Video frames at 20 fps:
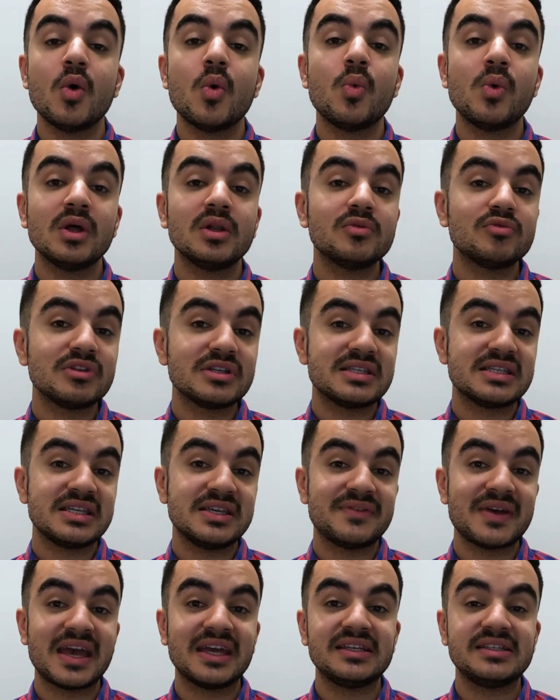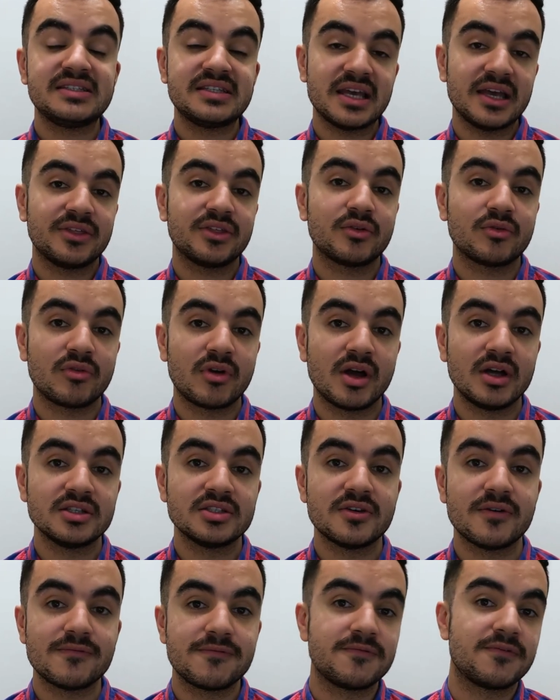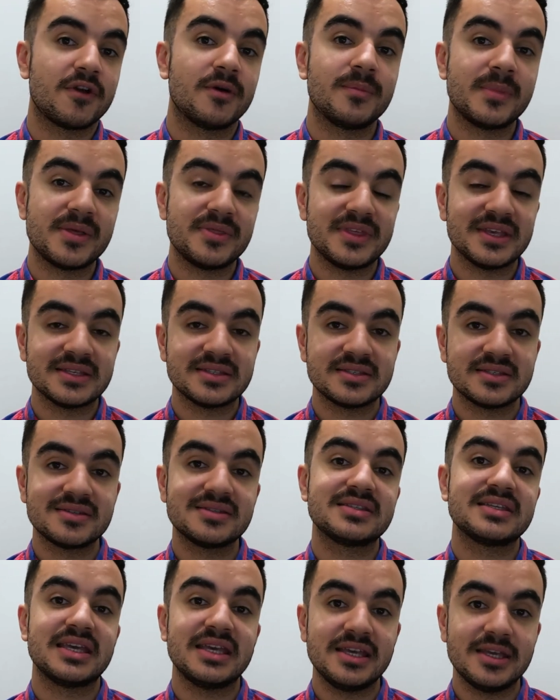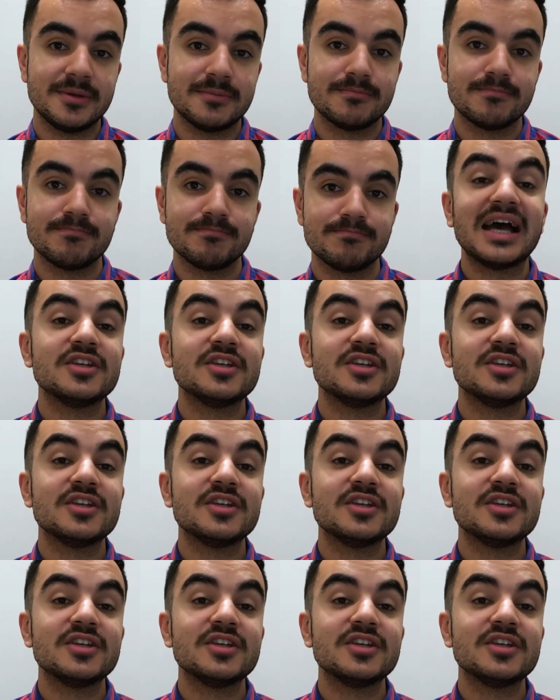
will receive a death grant from this scheme,